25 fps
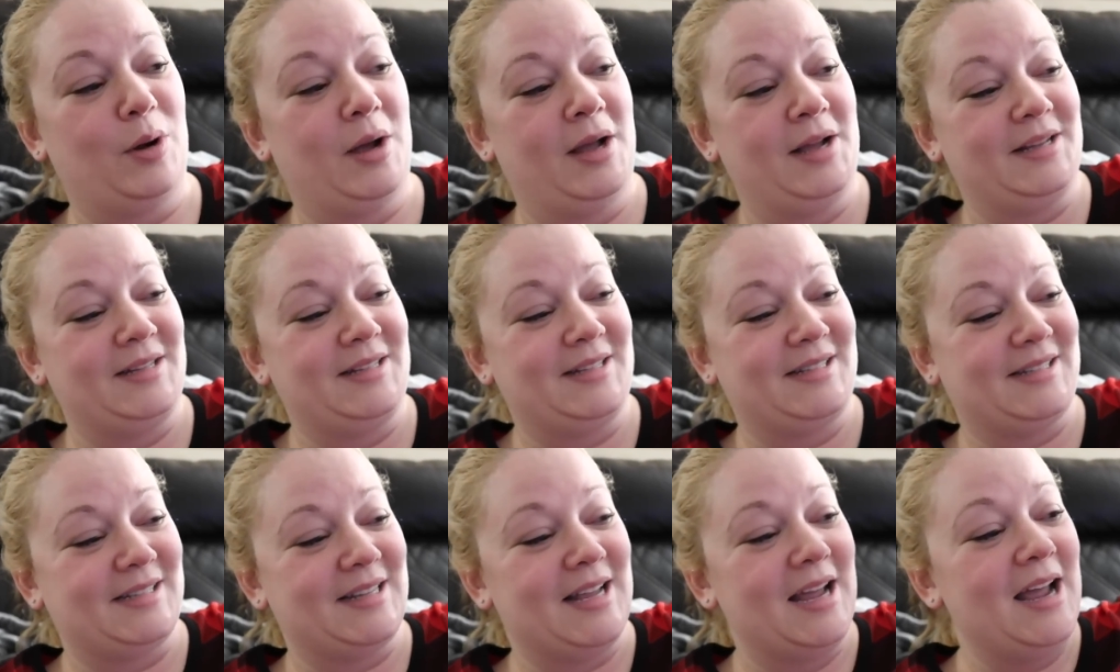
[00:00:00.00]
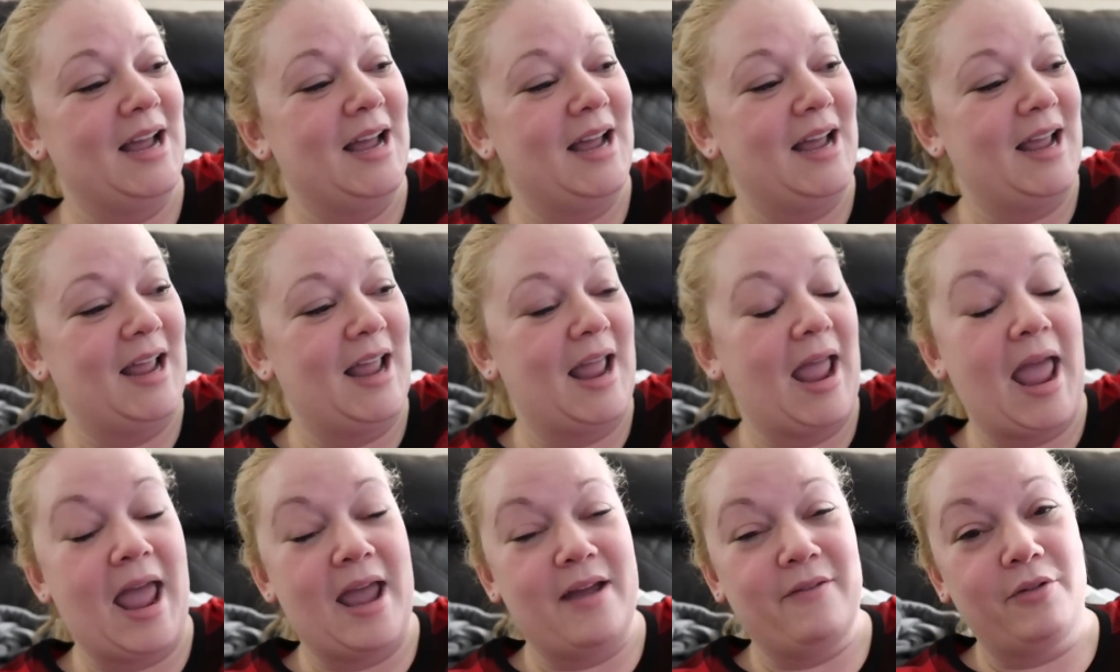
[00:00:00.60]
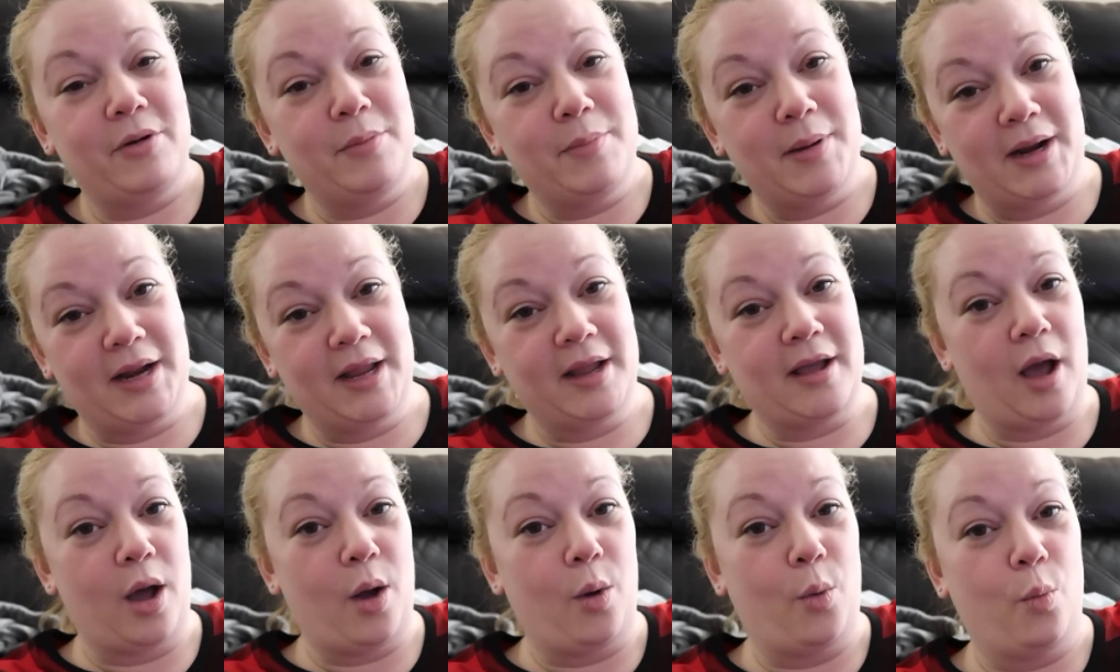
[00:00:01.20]
was everybody
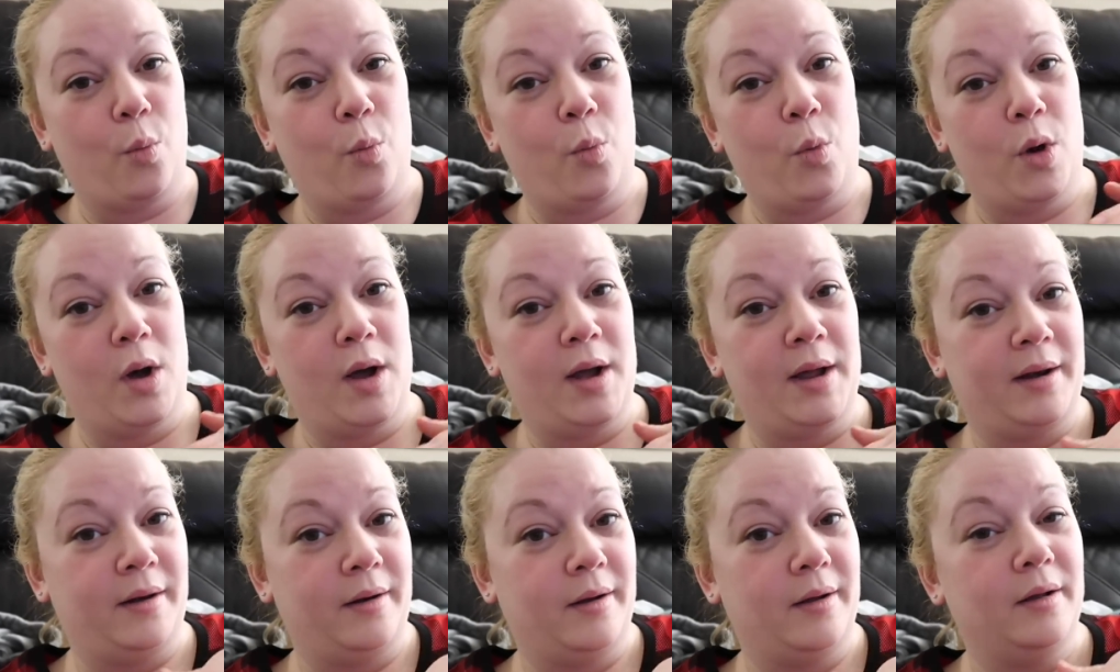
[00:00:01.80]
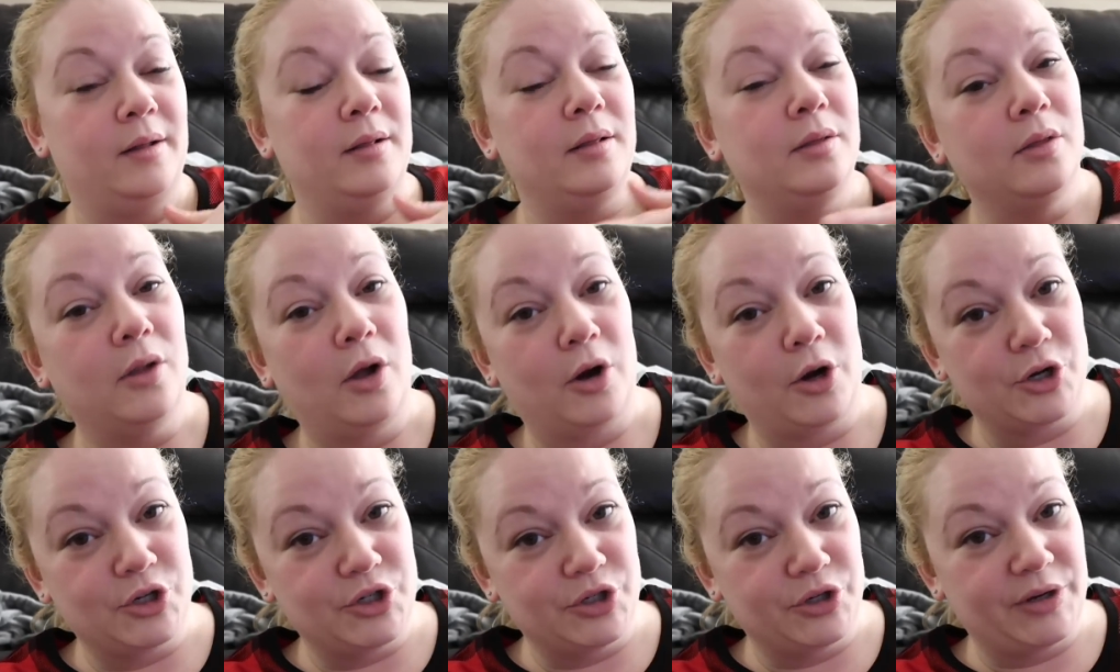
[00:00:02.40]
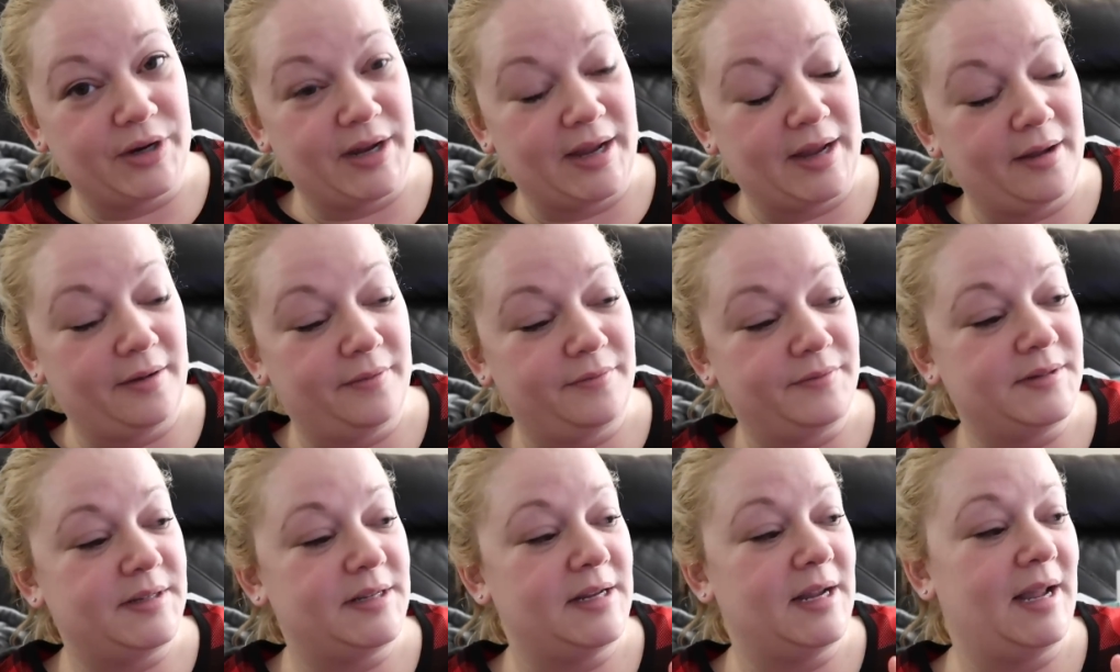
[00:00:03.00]
got one larger
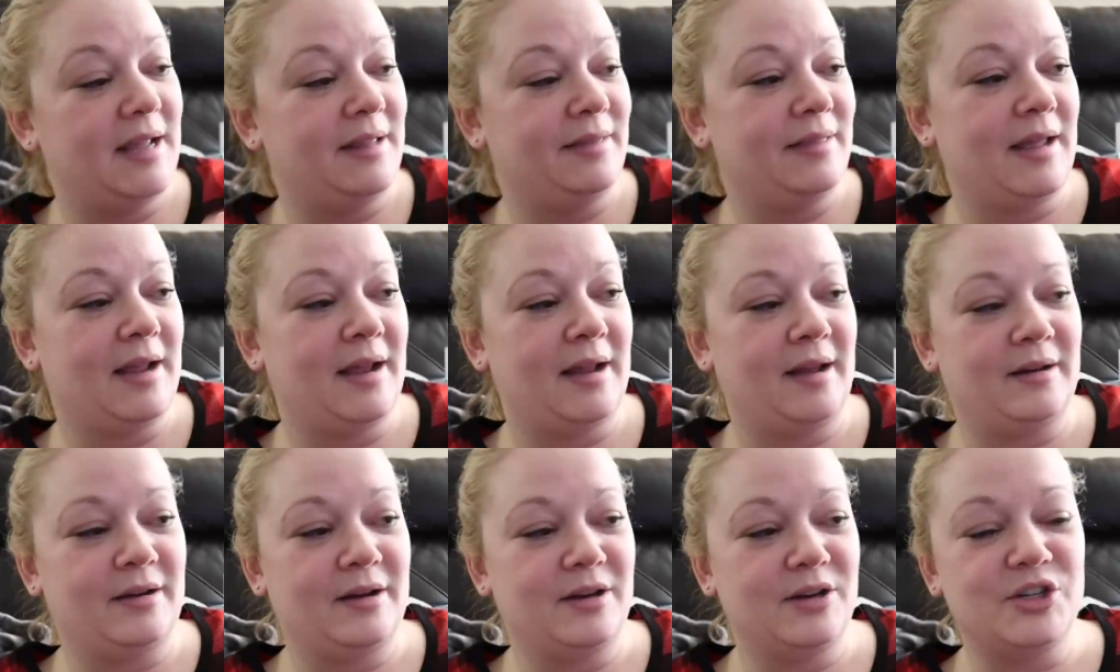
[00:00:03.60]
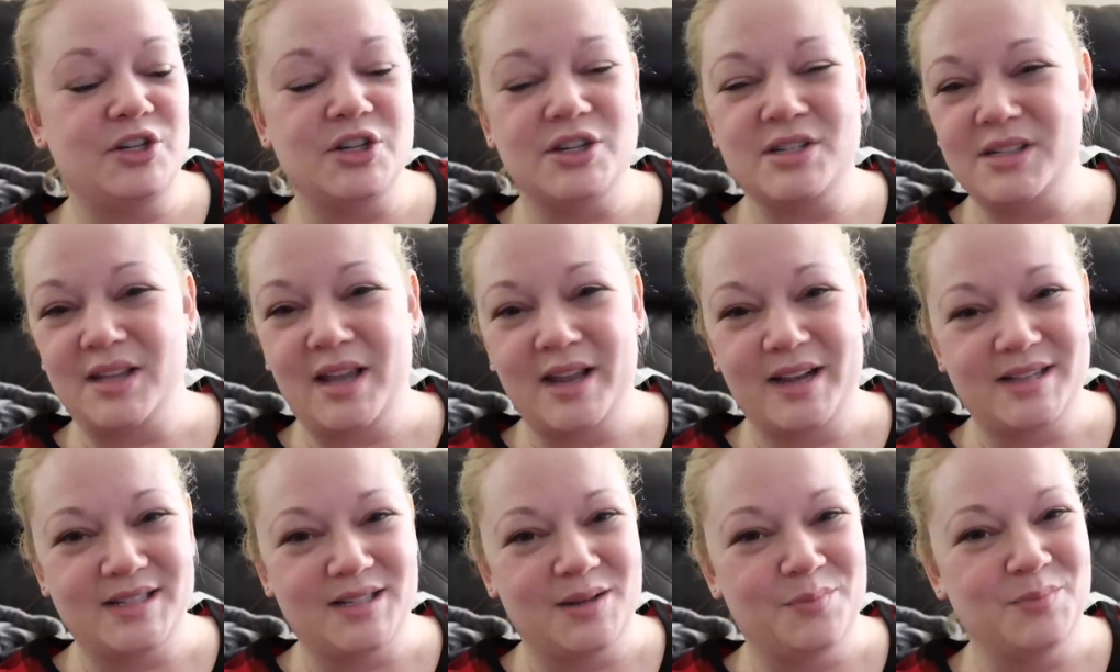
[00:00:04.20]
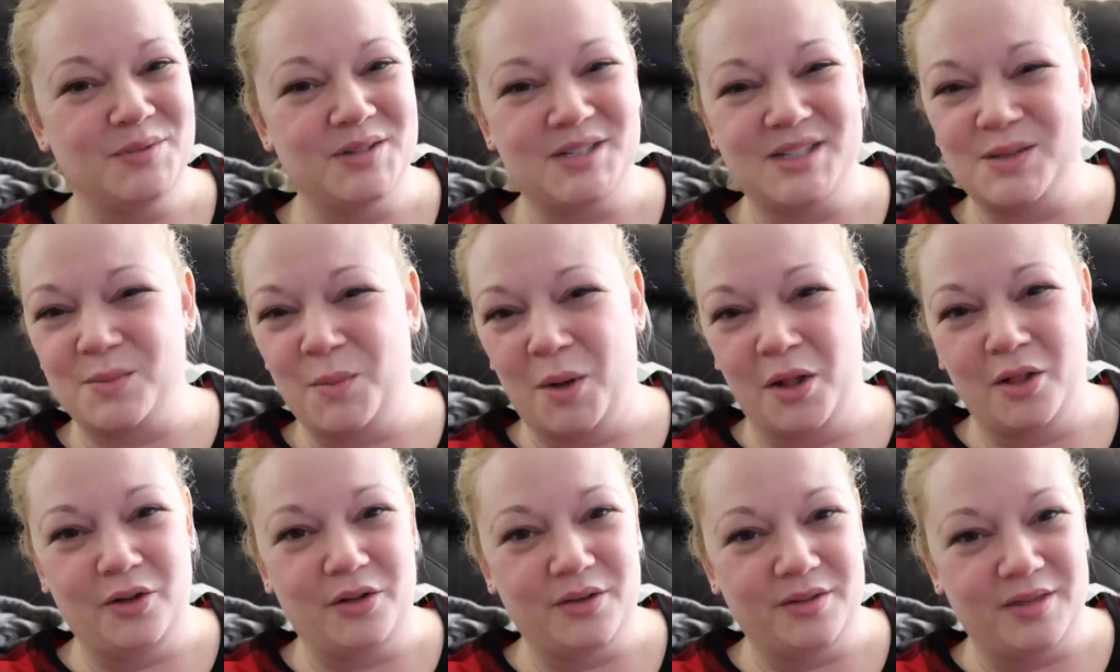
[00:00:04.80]
gift and then just like some
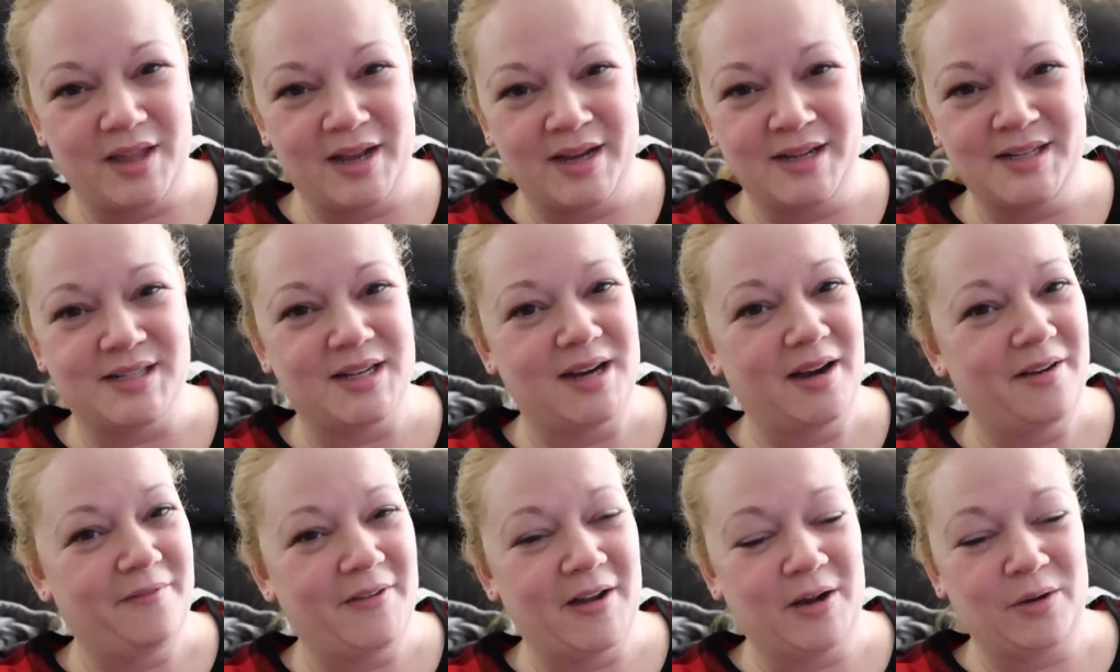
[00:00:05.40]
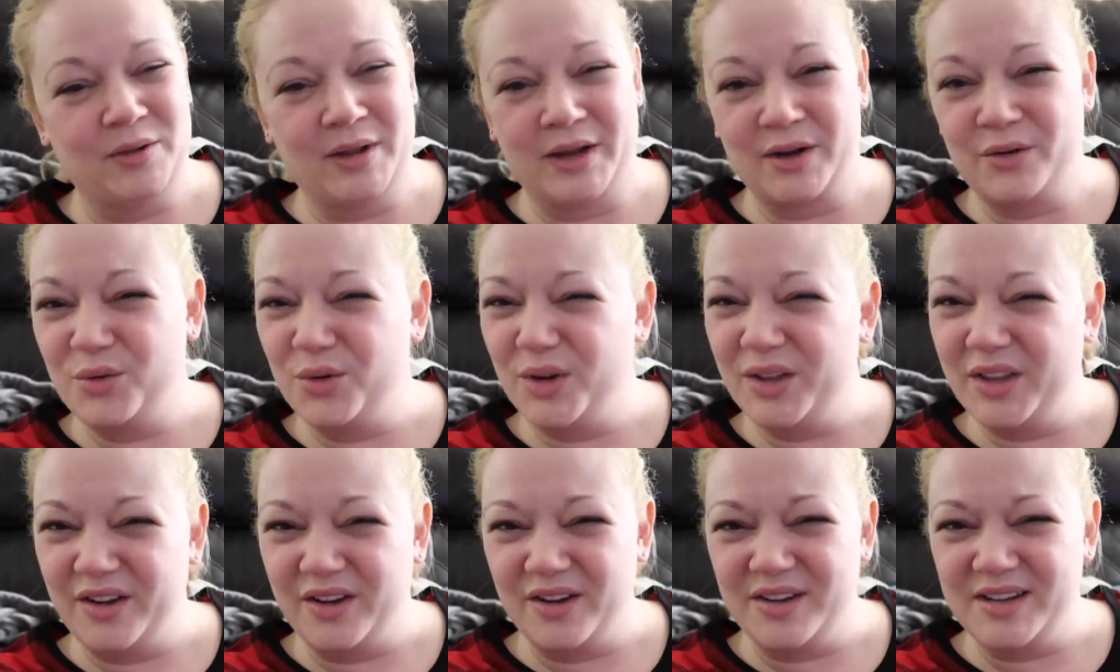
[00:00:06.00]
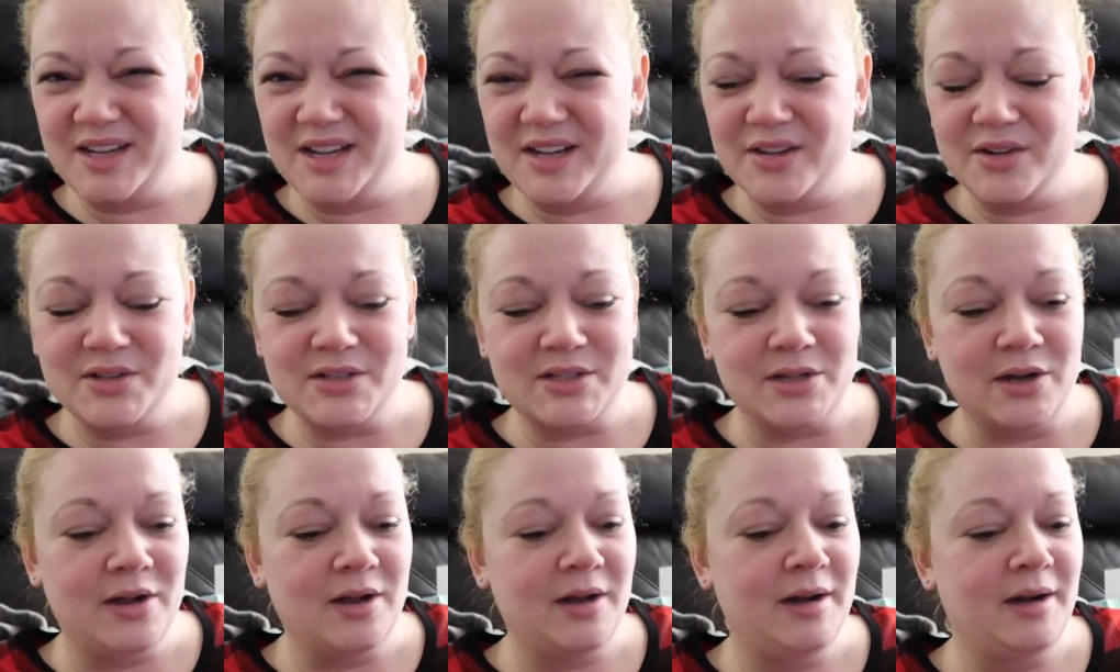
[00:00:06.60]
smaller things that I found like really good
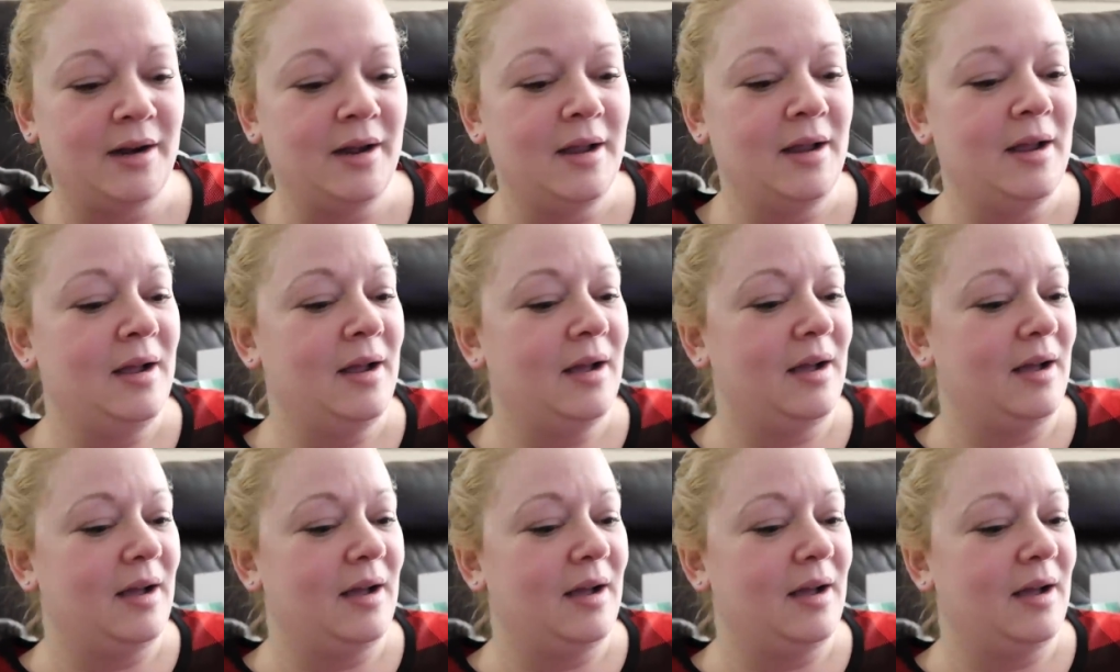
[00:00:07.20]
deals on.